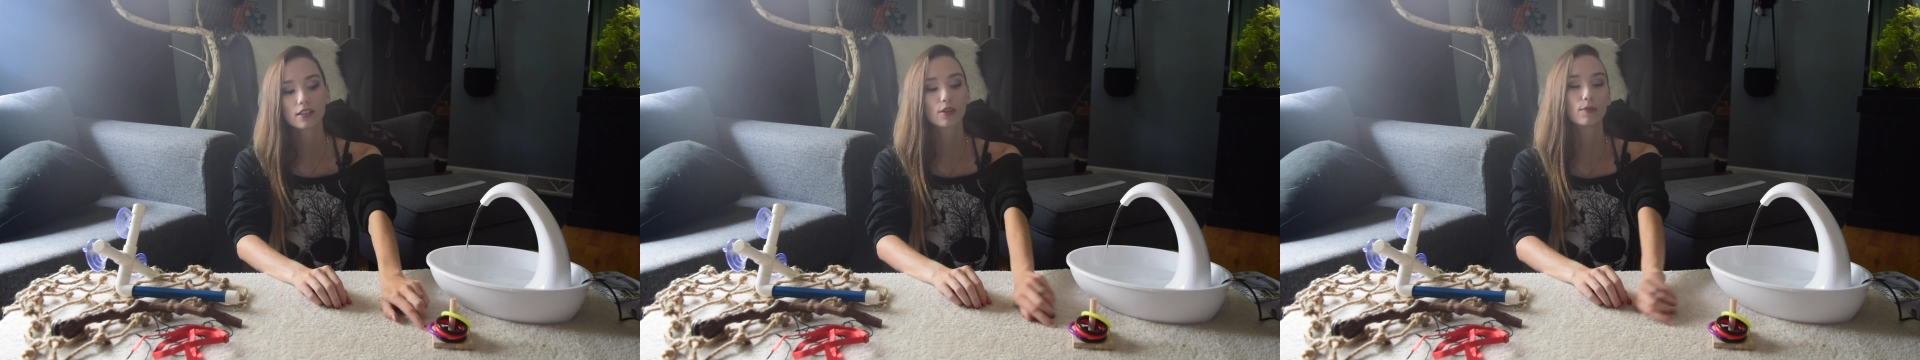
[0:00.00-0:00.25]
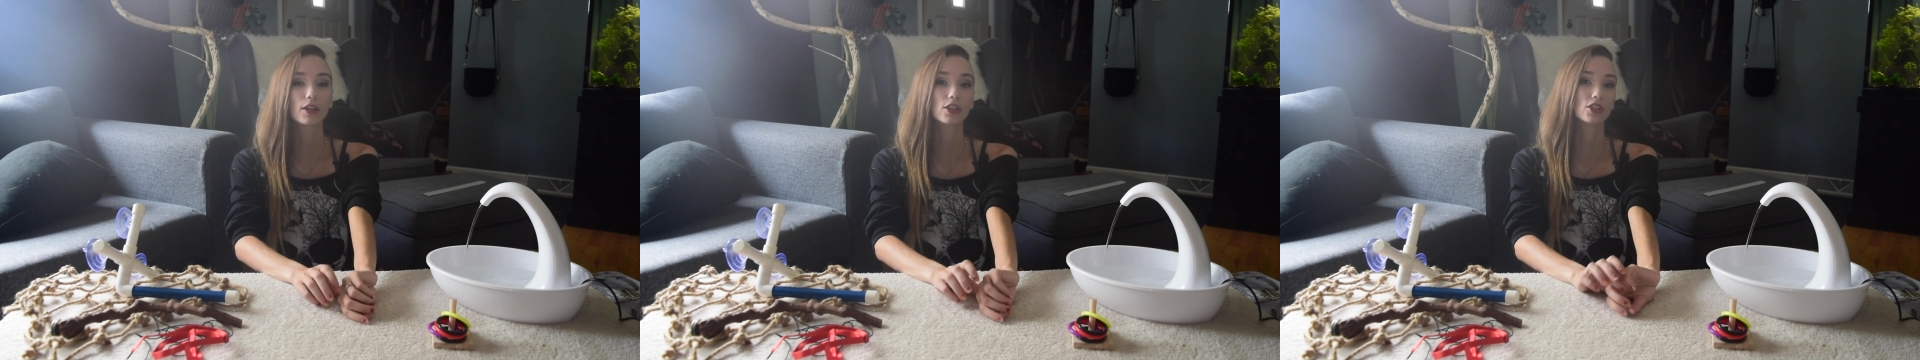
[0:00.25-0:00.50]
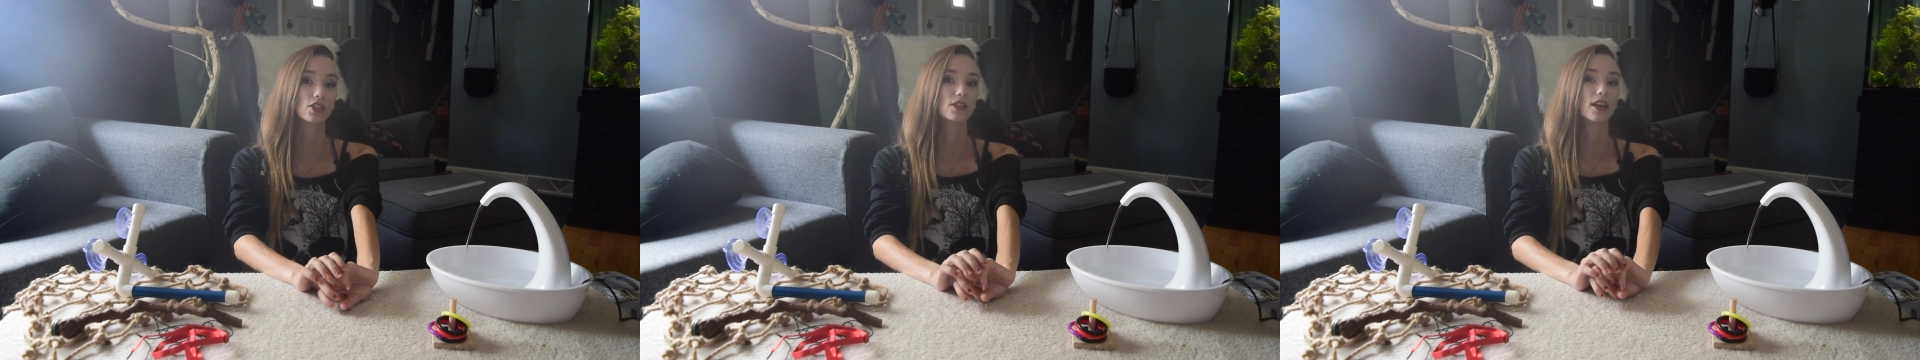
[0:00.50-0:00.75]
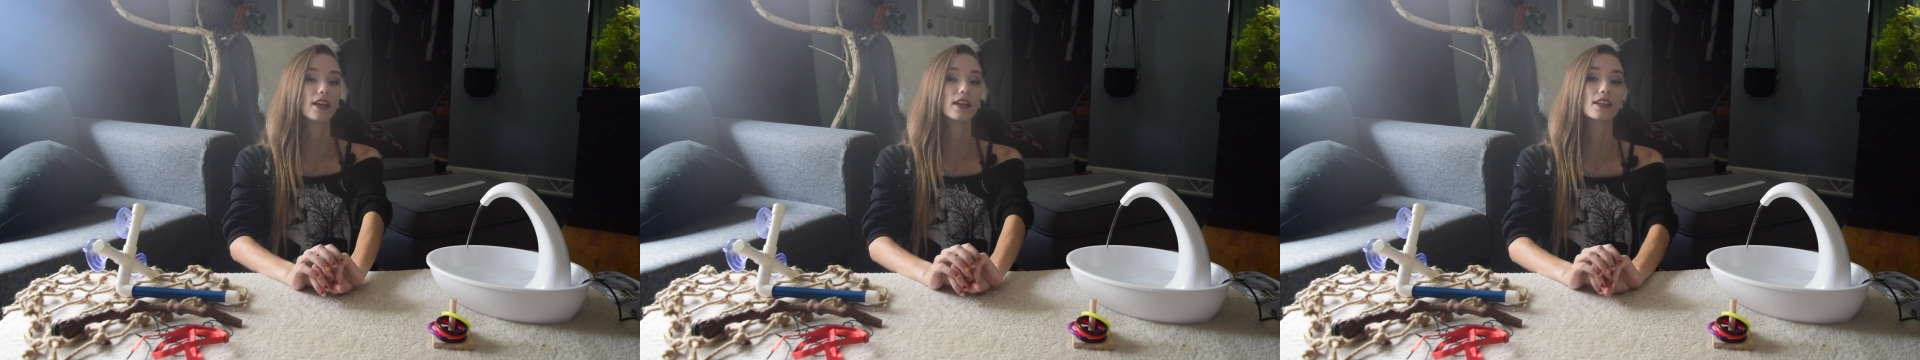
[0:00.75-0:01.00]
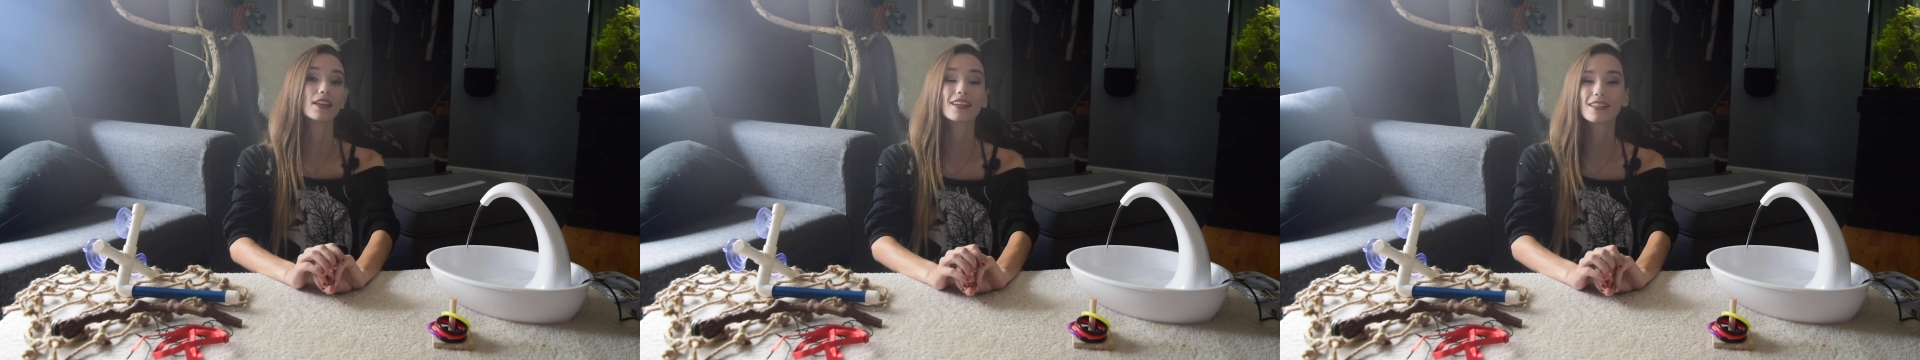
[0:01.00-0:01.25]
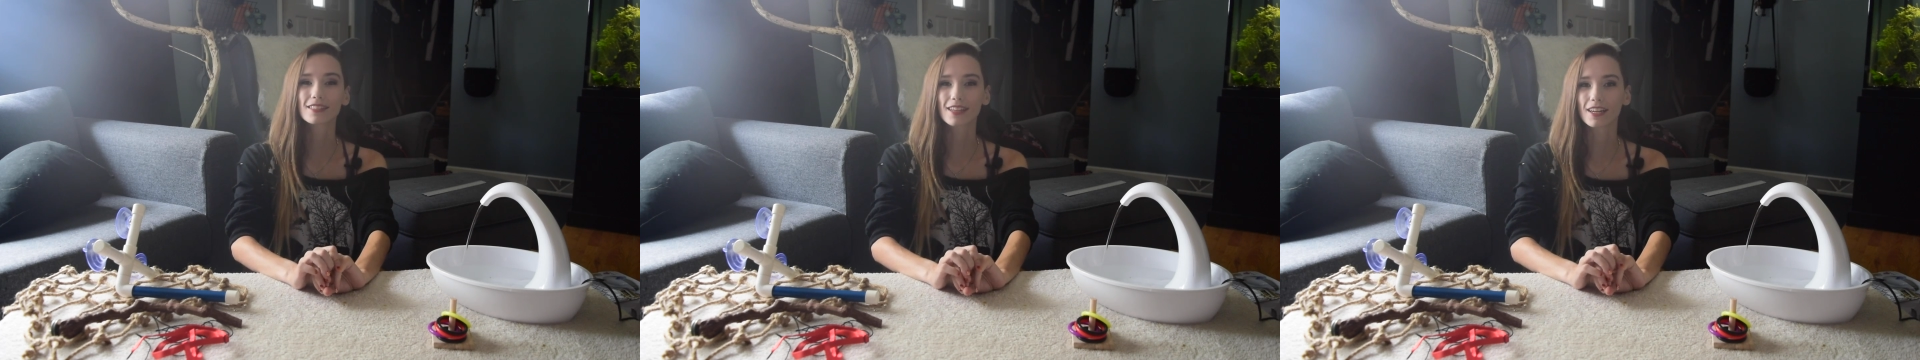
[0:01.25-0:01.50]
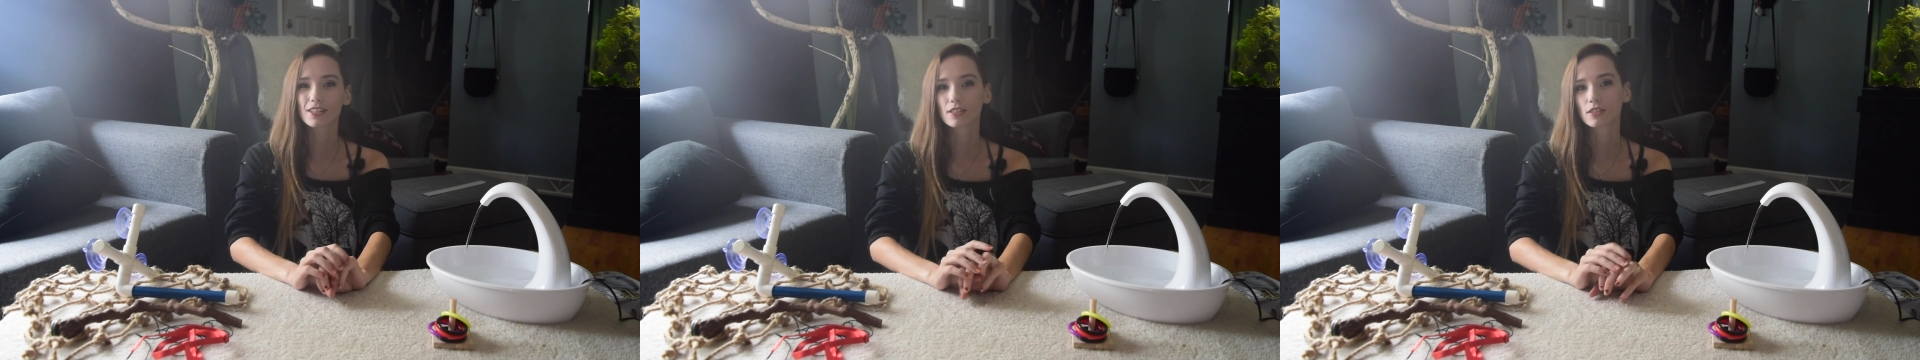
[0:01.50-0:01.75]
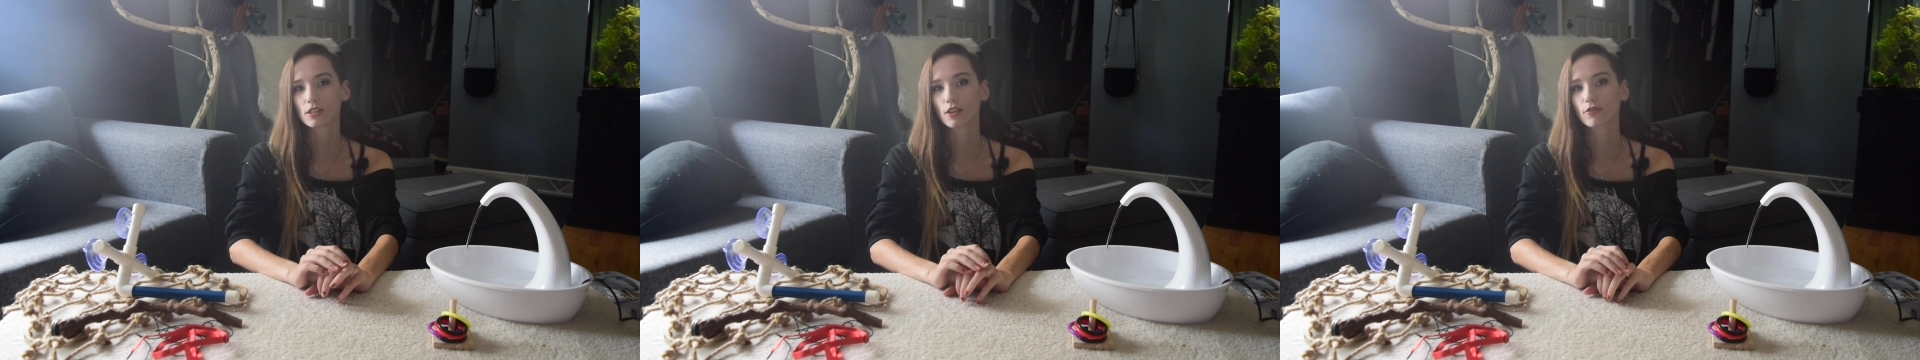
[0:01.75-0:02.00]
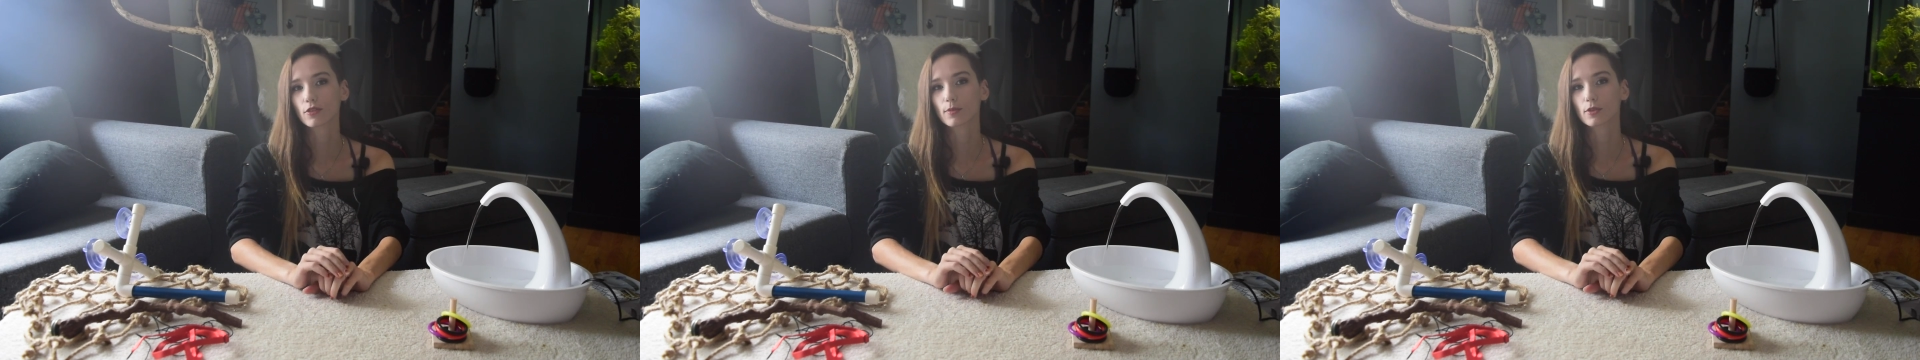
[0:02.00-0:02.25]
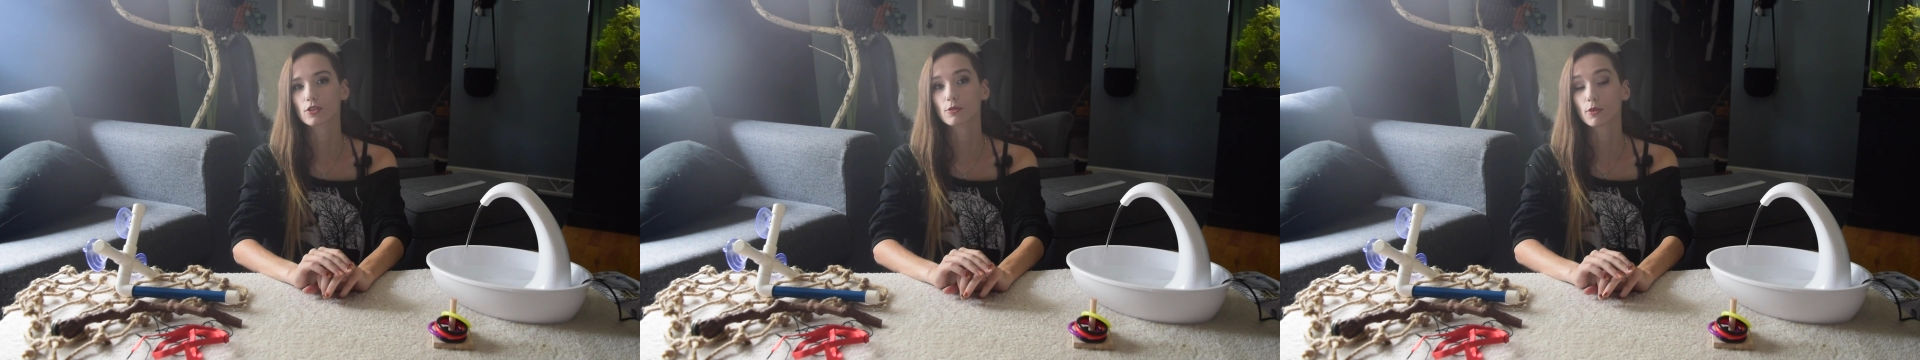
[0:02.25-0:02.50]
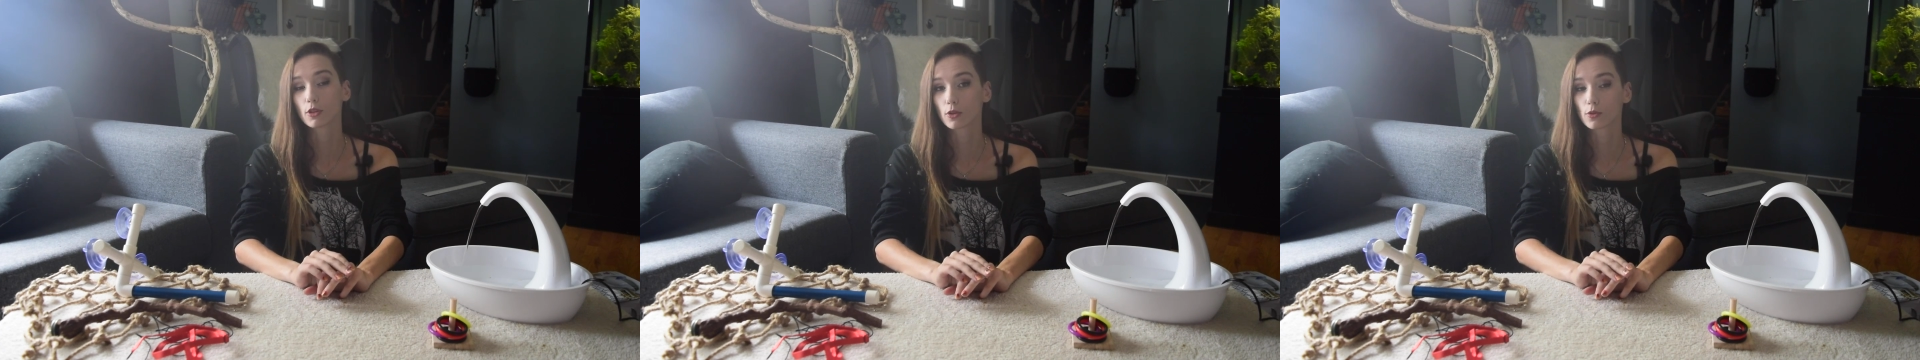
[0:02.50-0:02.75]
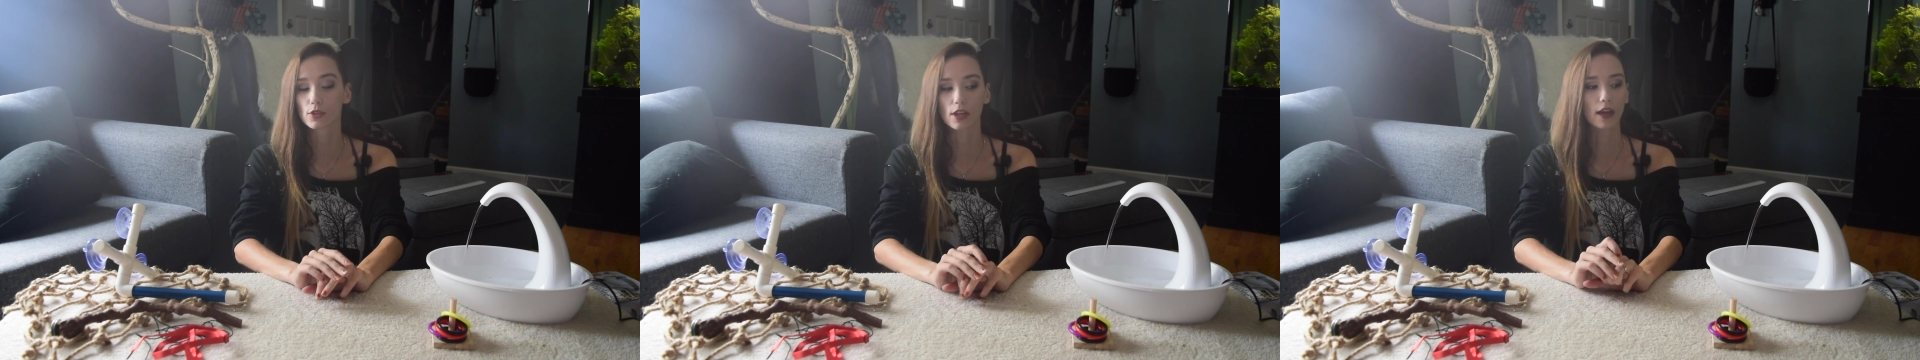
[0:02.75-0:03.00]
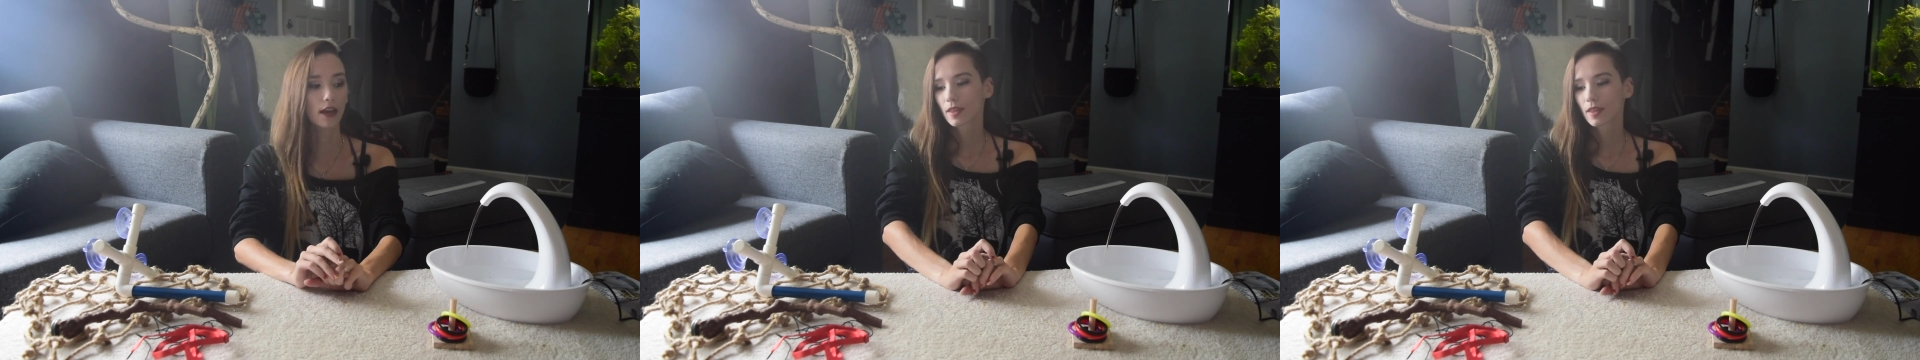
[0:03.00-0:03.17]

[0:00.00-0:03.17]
to make sure that it is actually safe for the birds to be using.